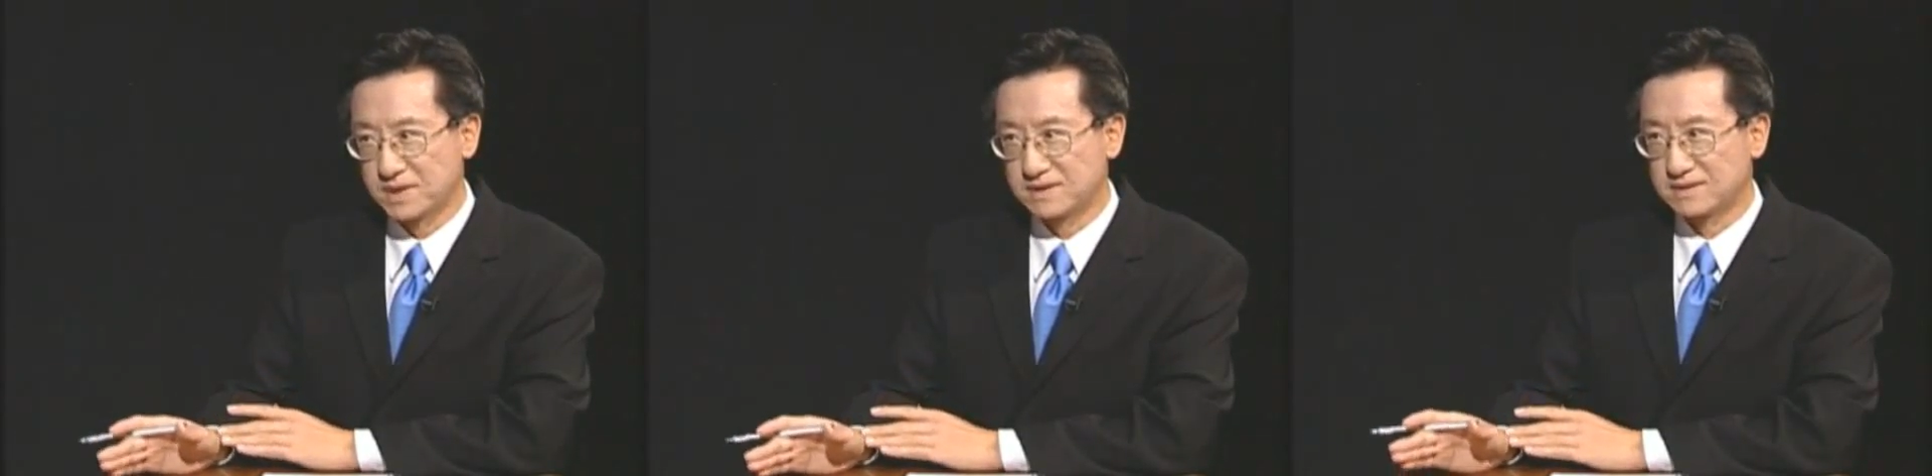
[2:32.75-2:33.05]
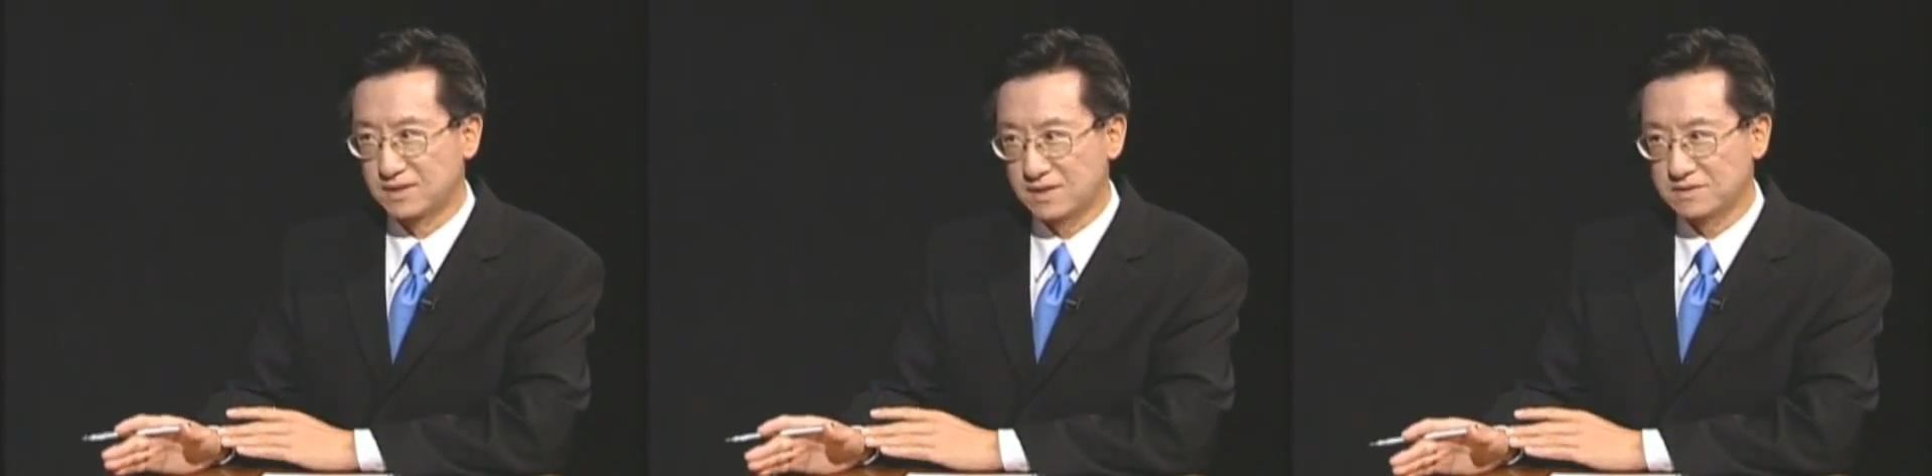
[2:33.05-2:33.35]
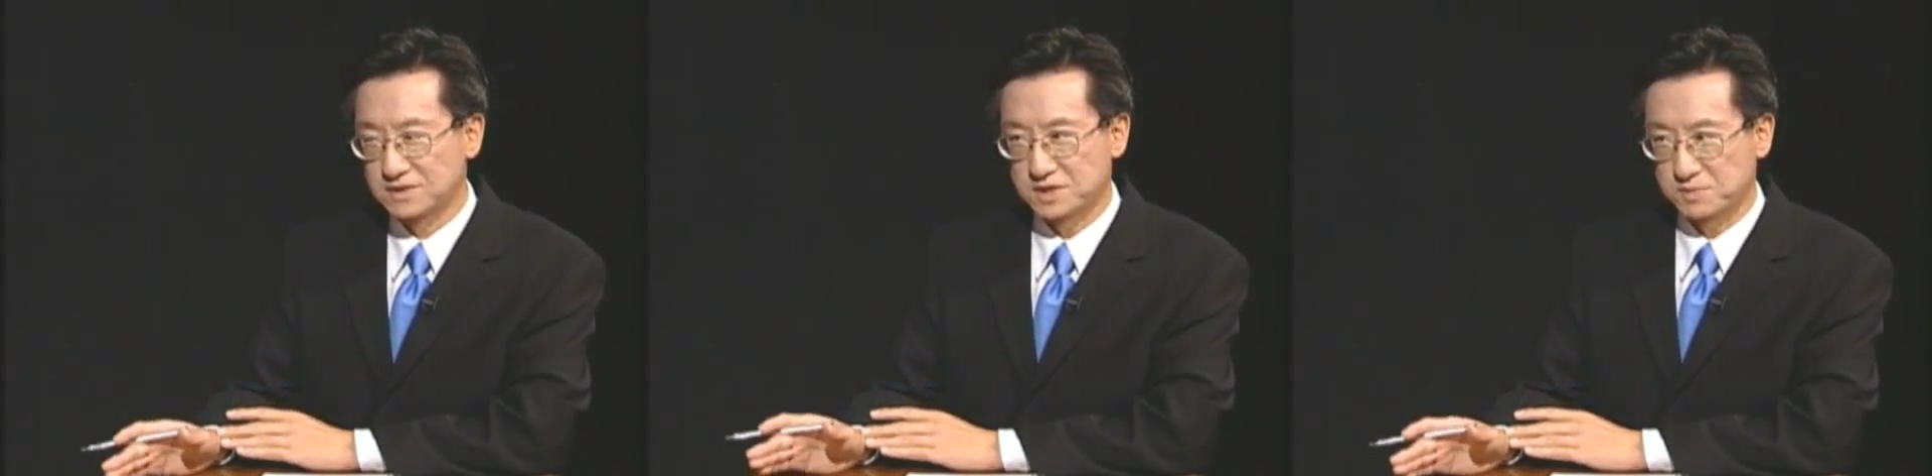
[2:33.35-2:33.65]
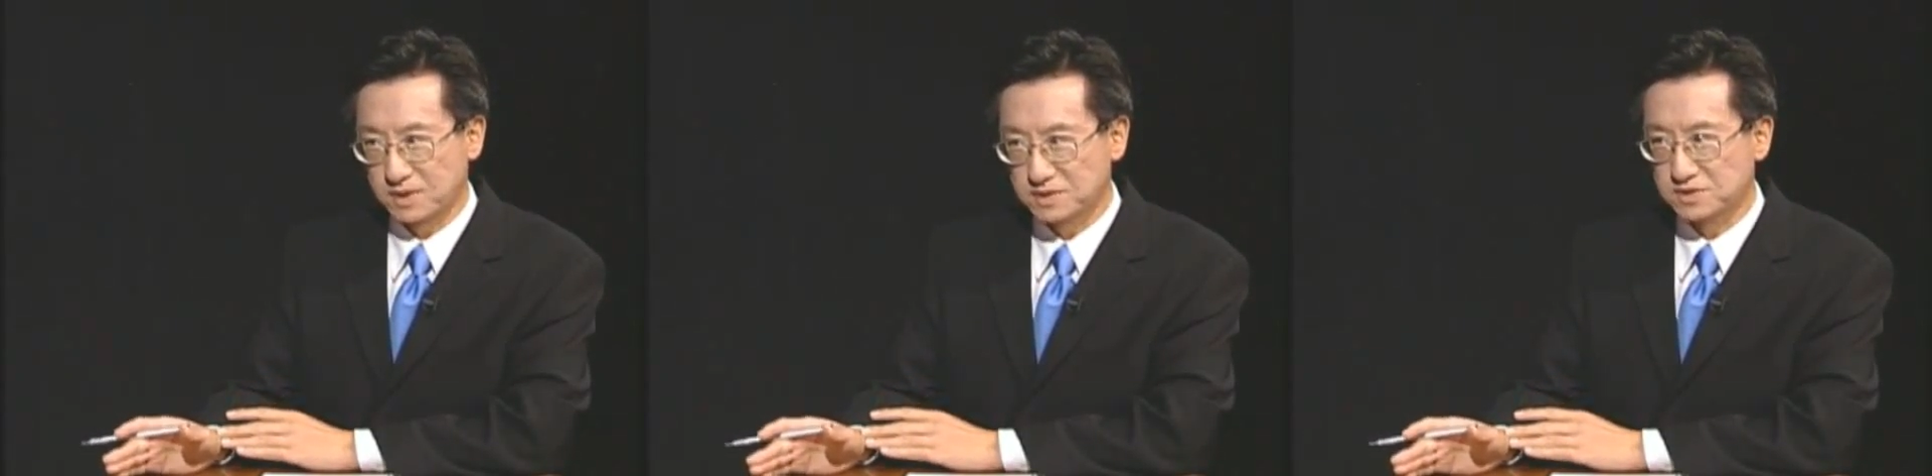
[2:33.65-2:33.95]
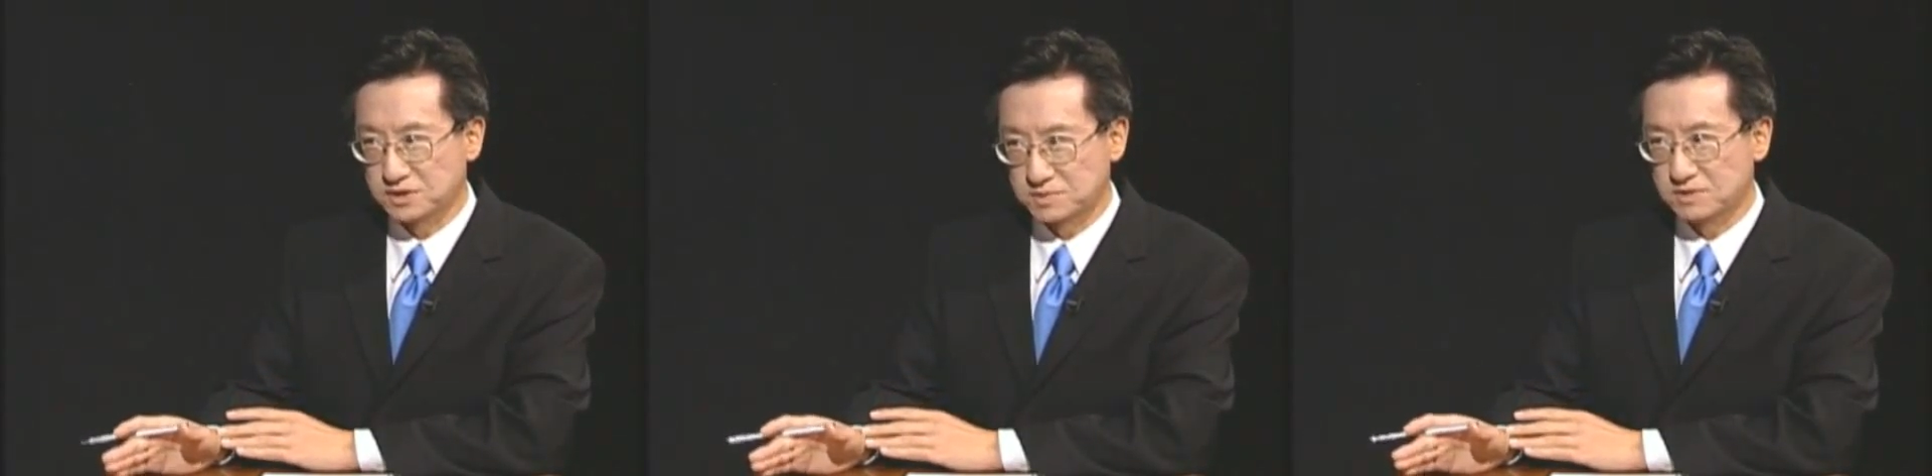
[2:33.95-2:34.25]
billion
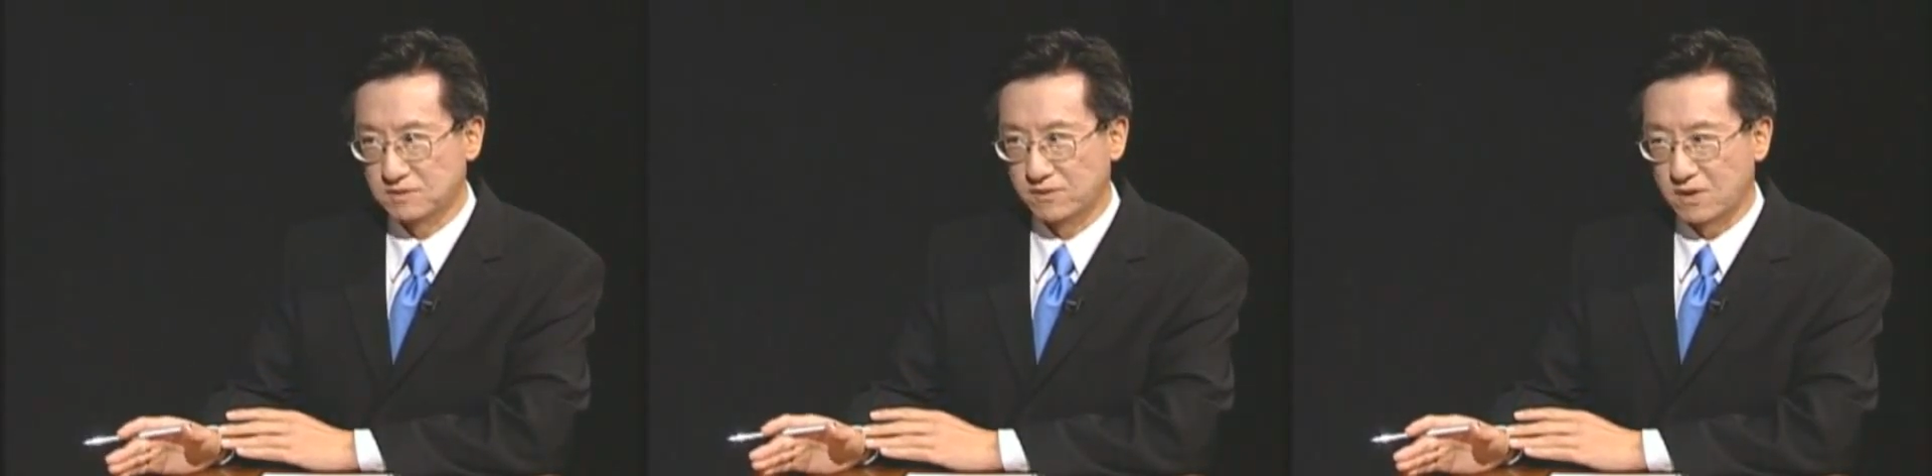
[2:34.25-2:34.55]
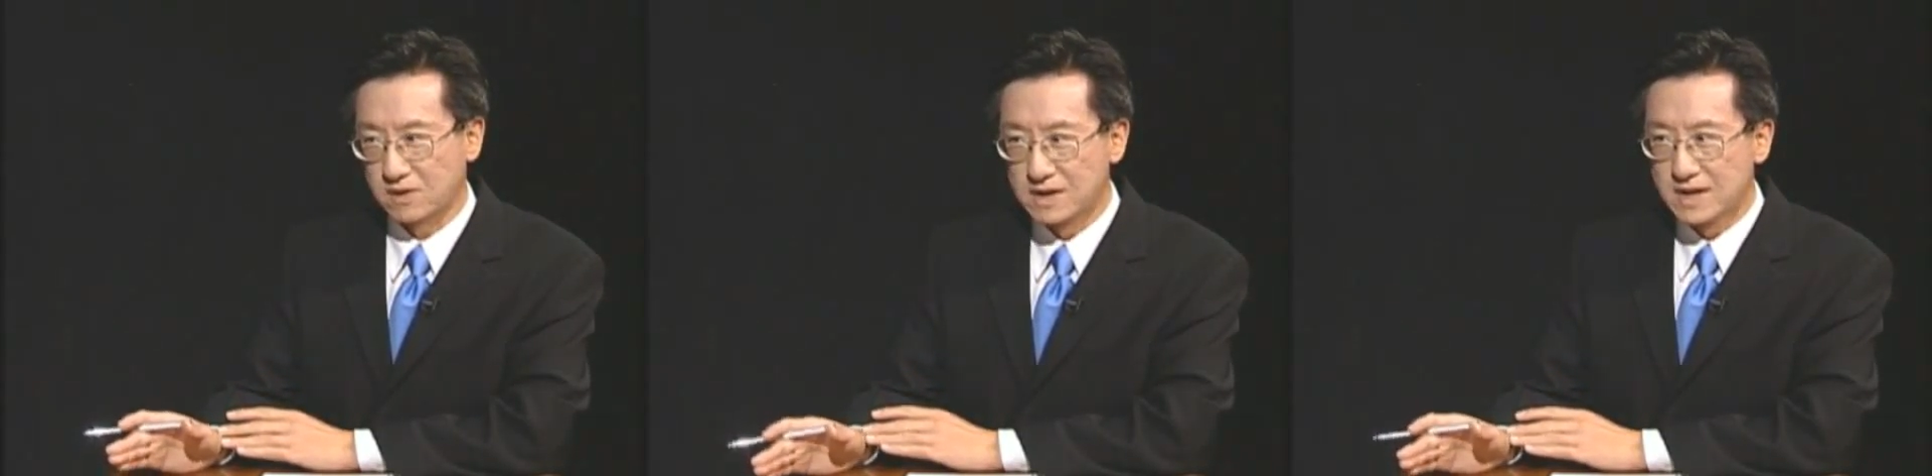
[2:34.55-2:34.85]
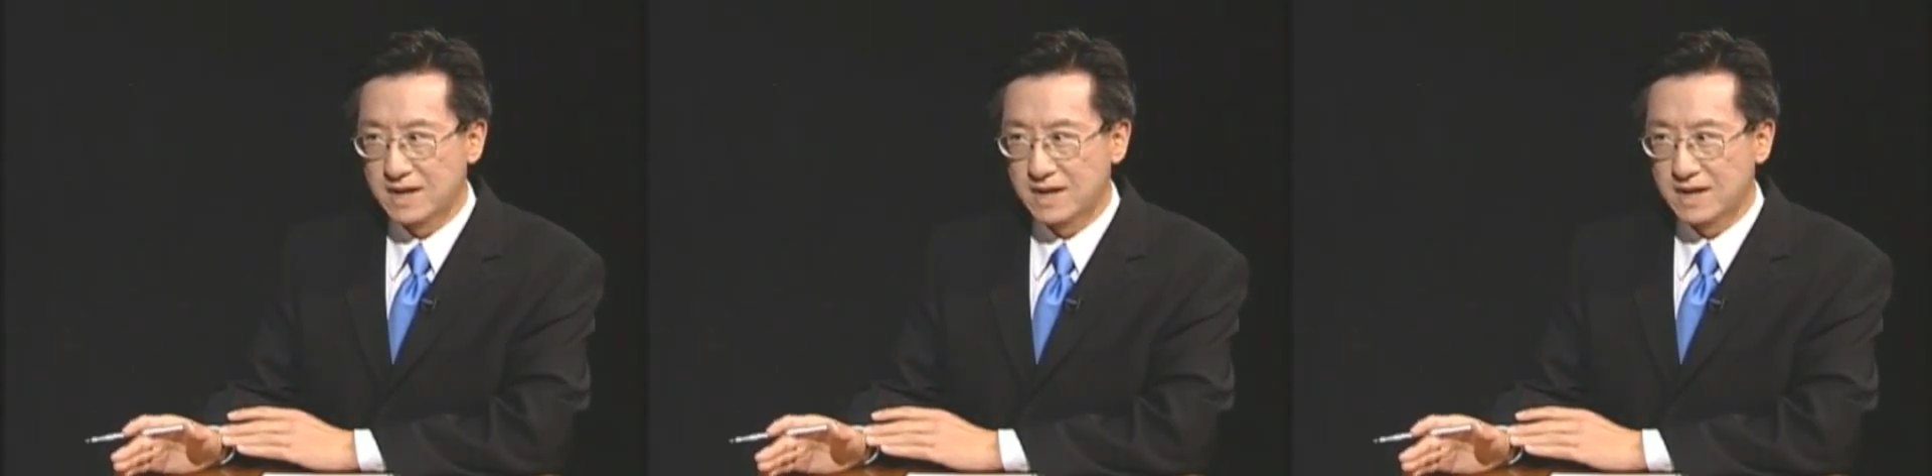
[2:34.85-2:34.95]
sponsorship so far,